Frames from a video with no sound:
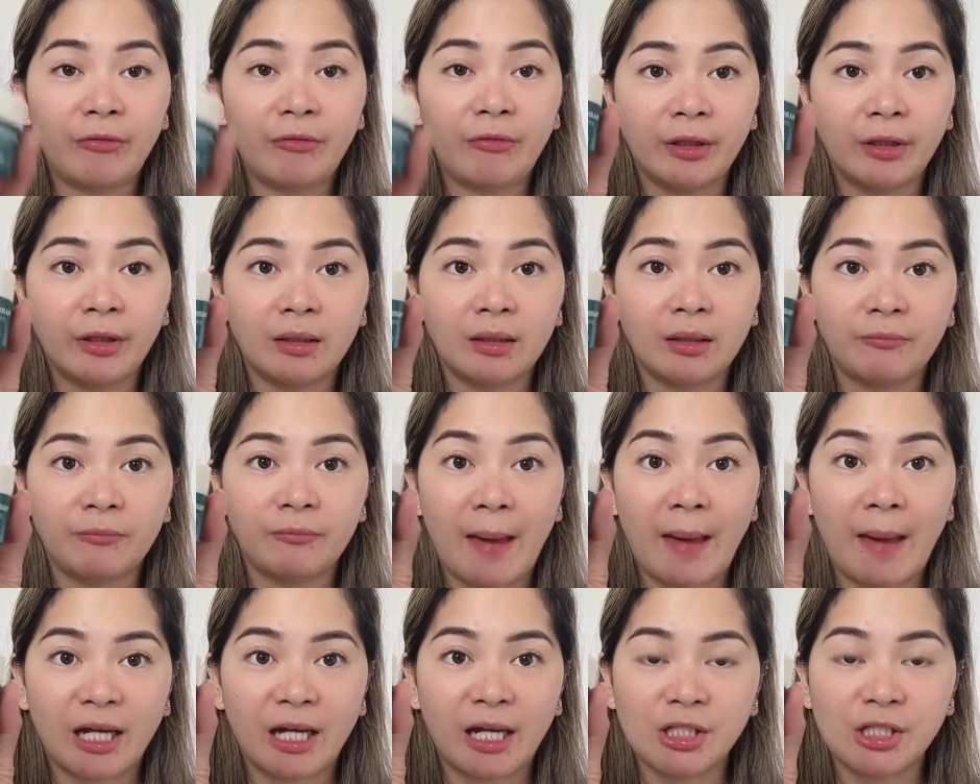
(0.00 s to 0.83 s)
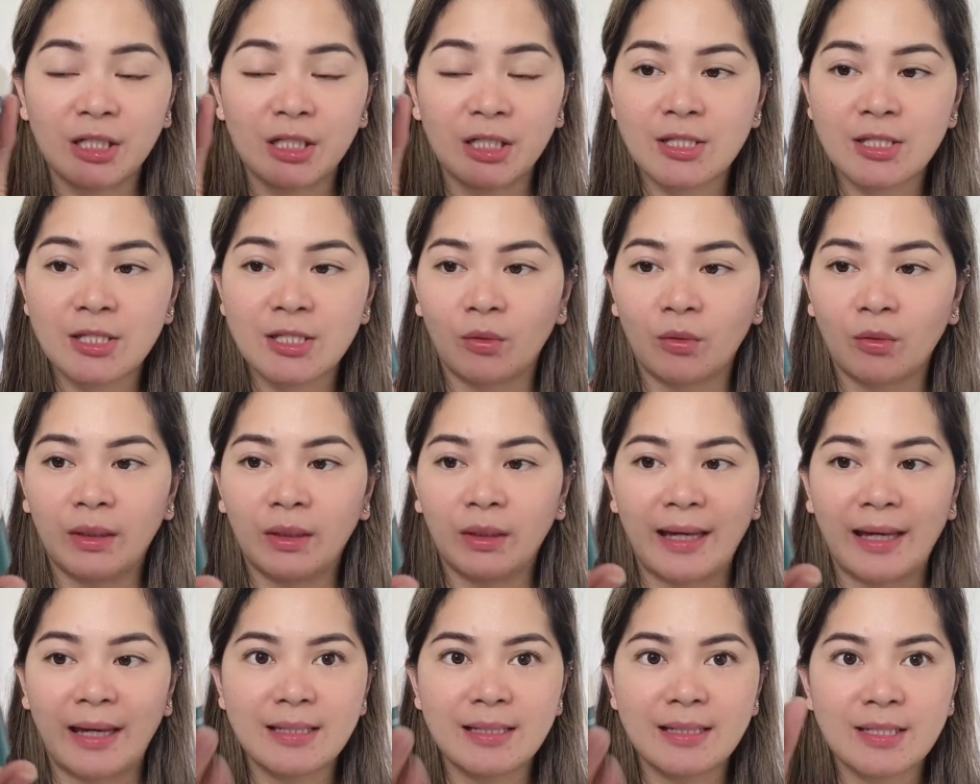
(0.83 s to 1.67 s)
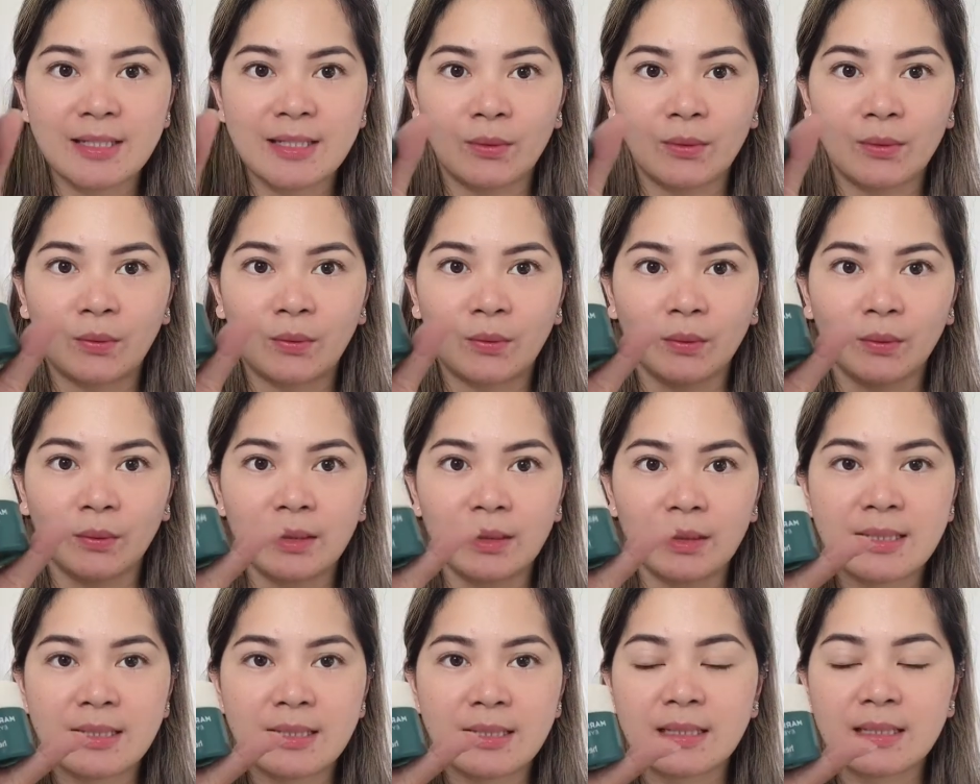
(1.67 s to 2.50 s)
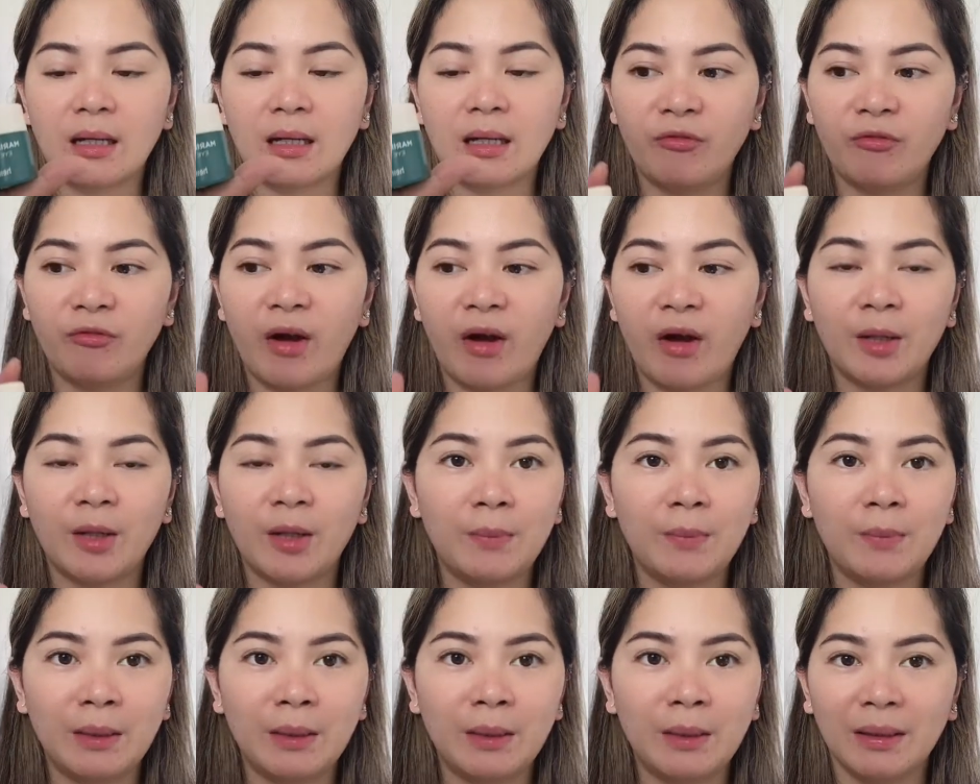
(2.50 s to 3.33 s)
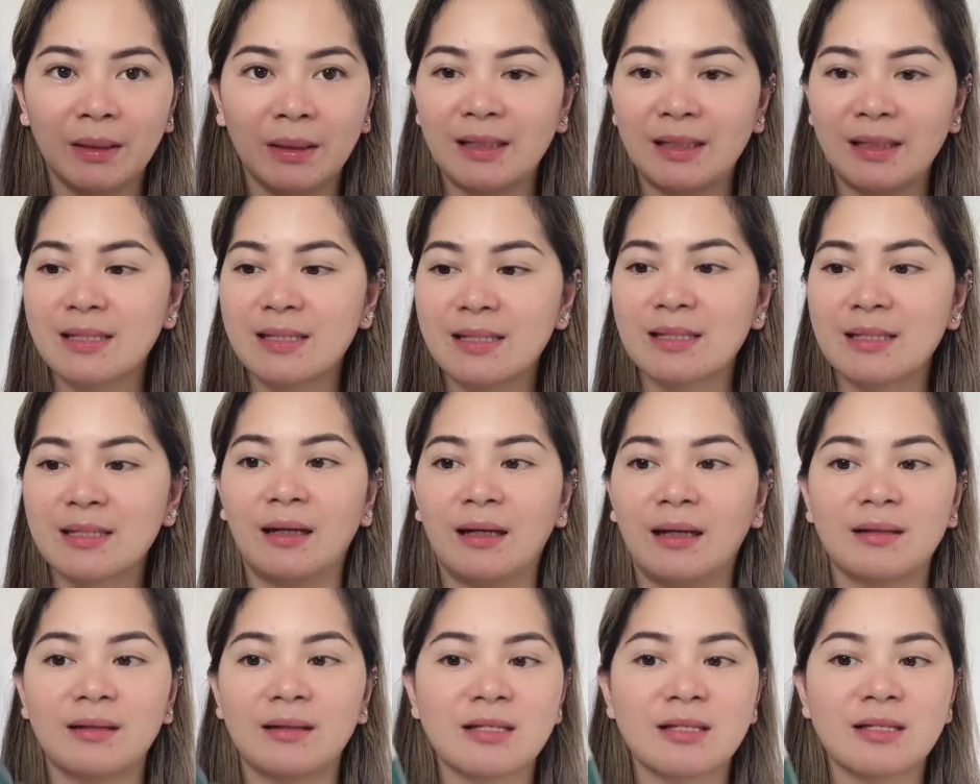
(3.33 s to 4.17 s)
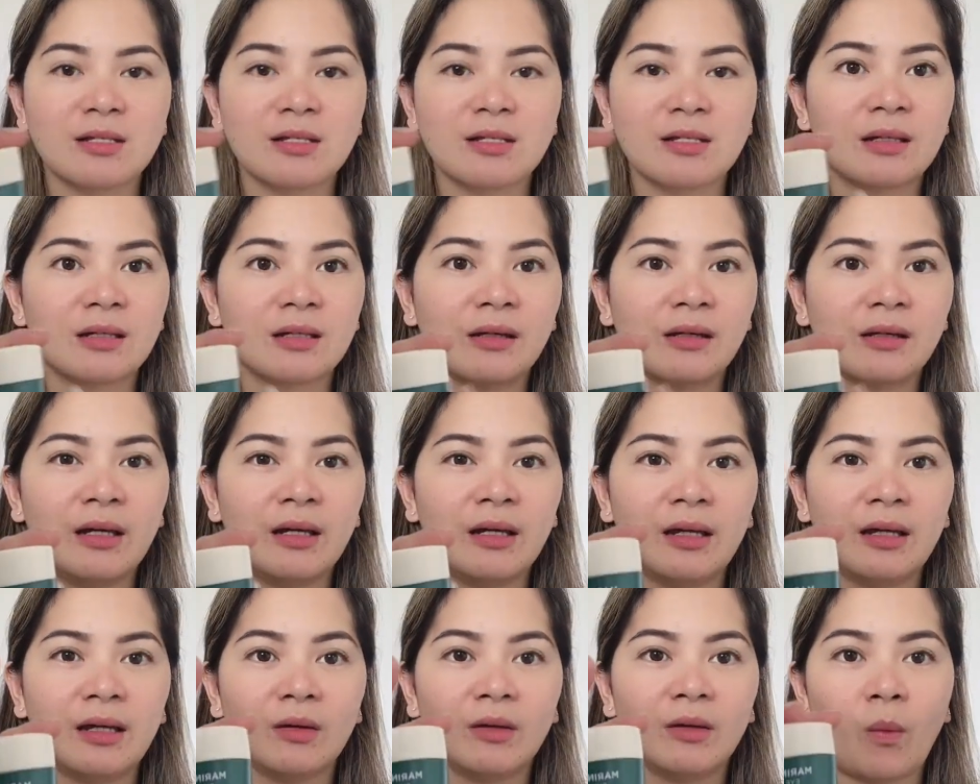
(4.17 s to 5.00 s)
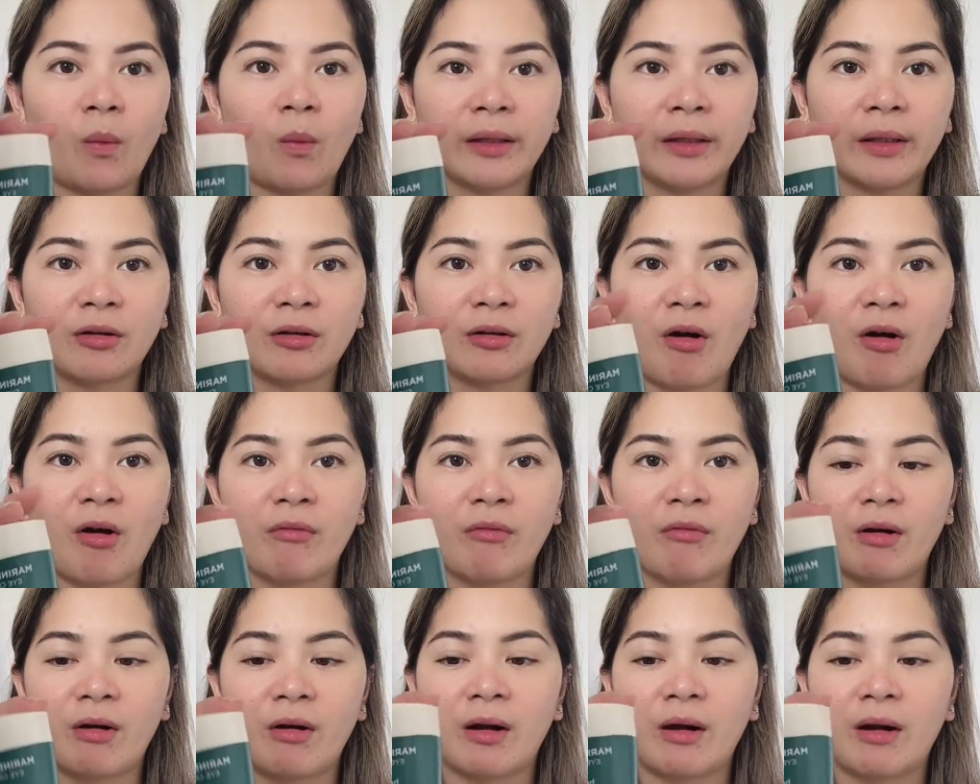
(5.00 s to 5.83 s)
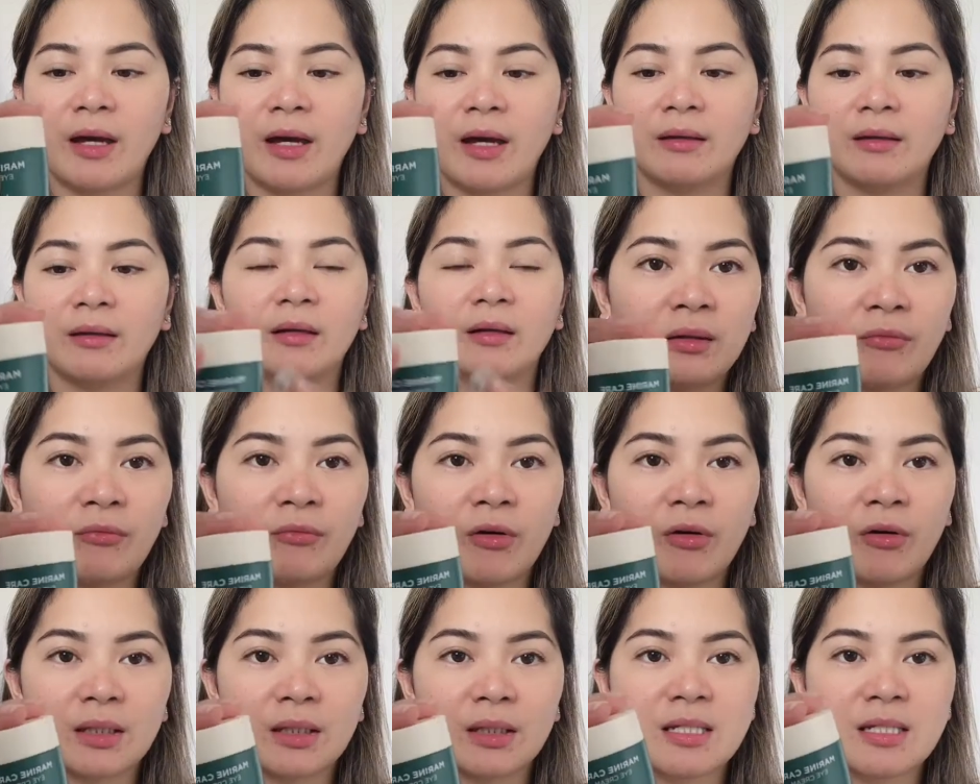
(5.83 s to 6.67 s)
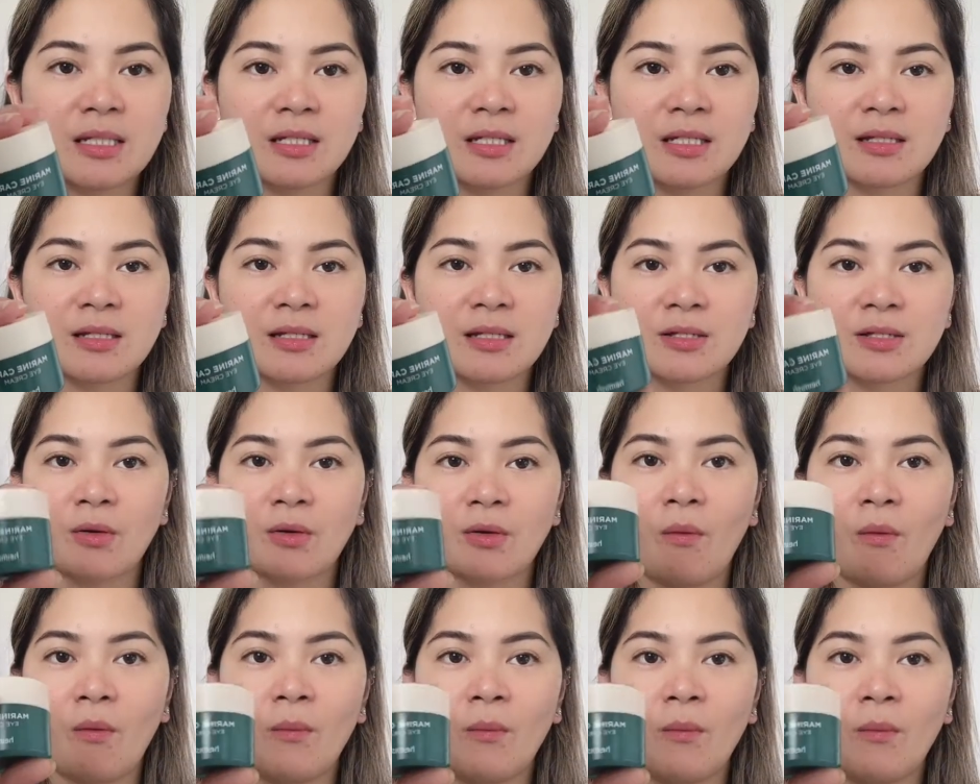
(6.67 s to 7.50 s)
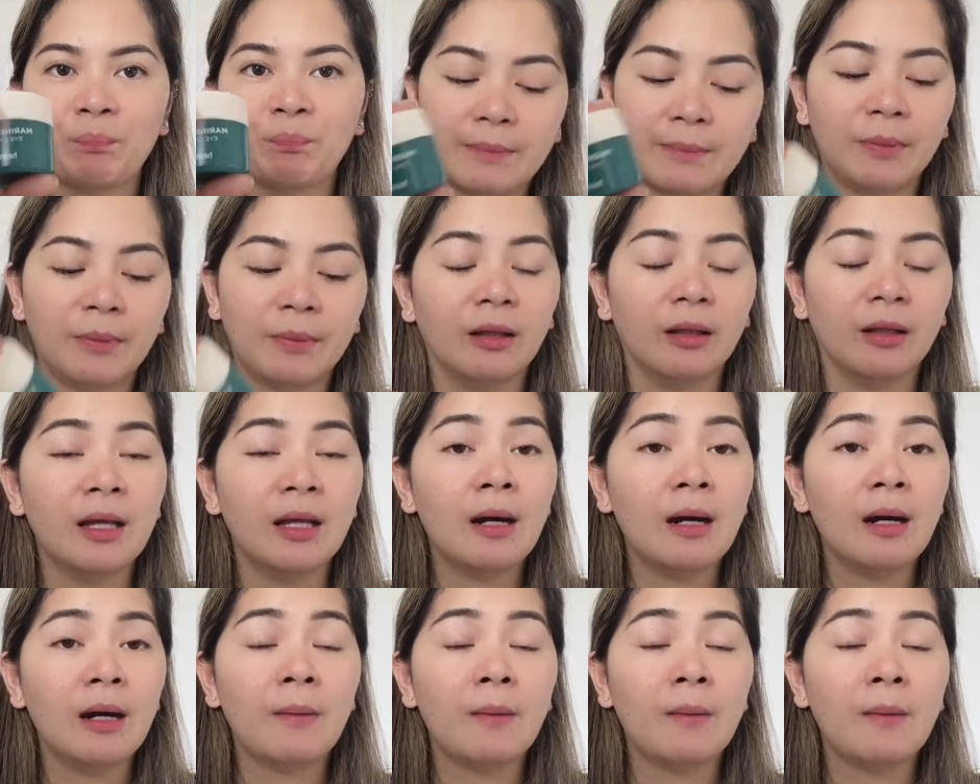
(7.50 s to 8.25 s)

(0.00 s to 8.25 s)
for the packaging, it's so nice, so cool. It's very minimalist, like it's just a green and a white cover and the font is just so simple.